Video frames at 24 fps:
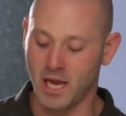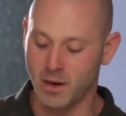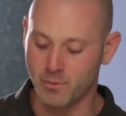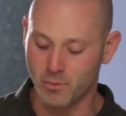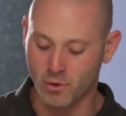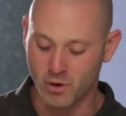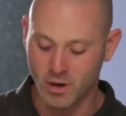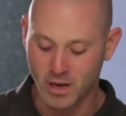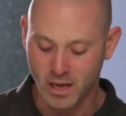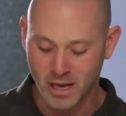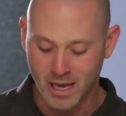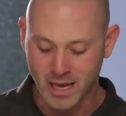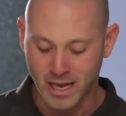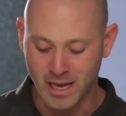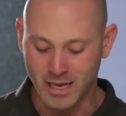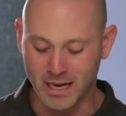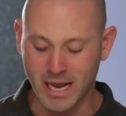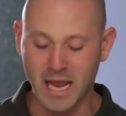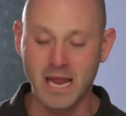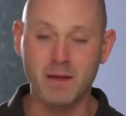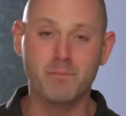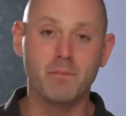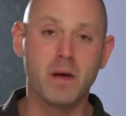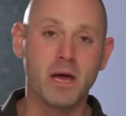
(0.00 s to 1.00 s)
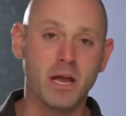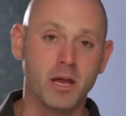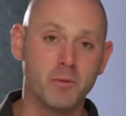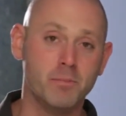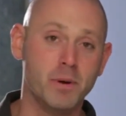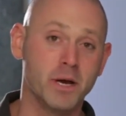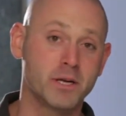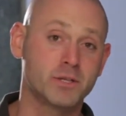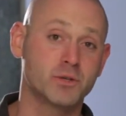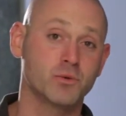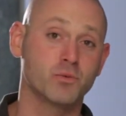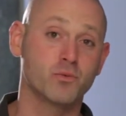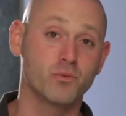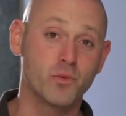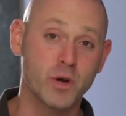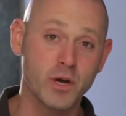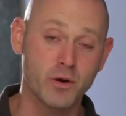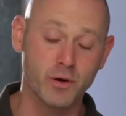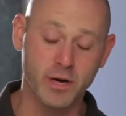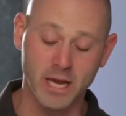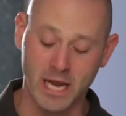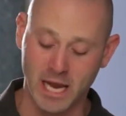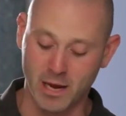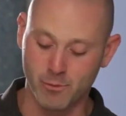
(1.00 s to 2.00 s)
camera, an 8 megapixel
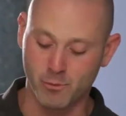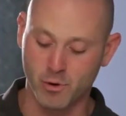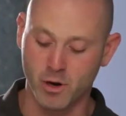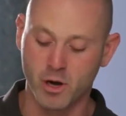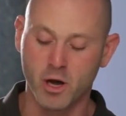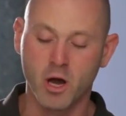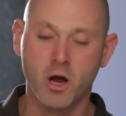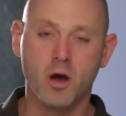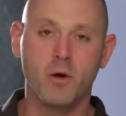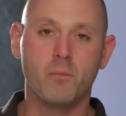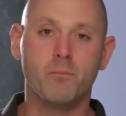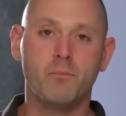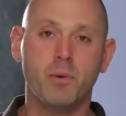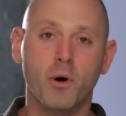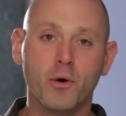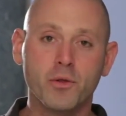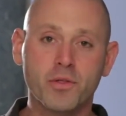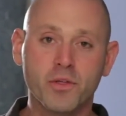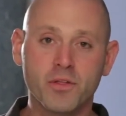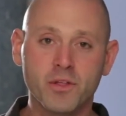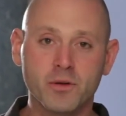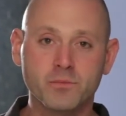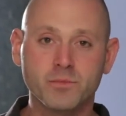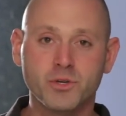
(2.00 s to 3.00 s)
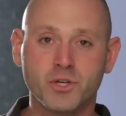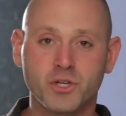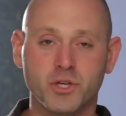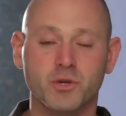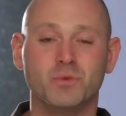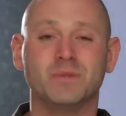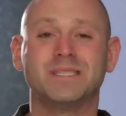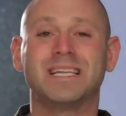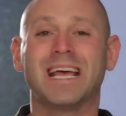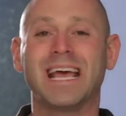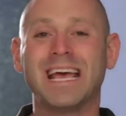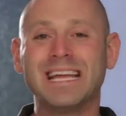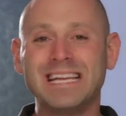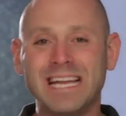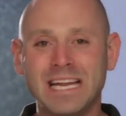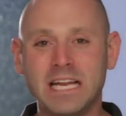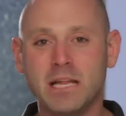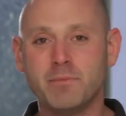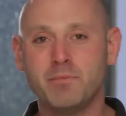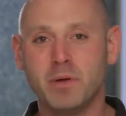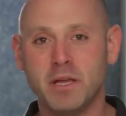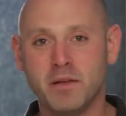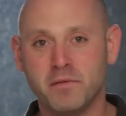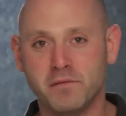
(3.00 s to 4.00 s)
rear camera. Both of them shoot
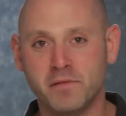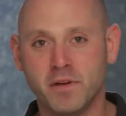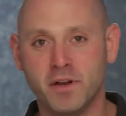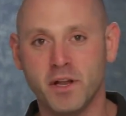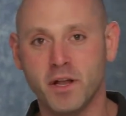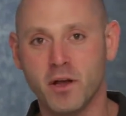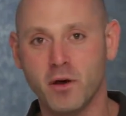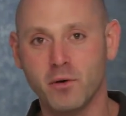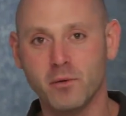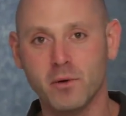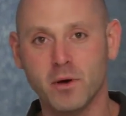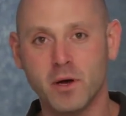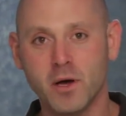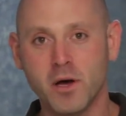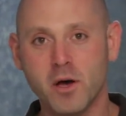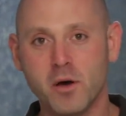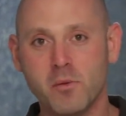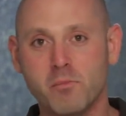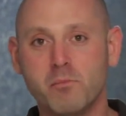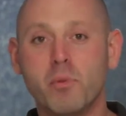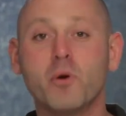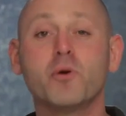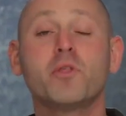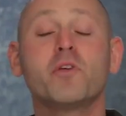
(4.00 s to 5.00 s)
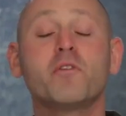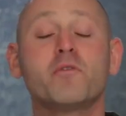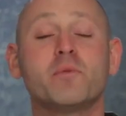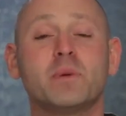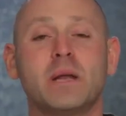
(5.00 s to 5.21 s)
1080p video. Both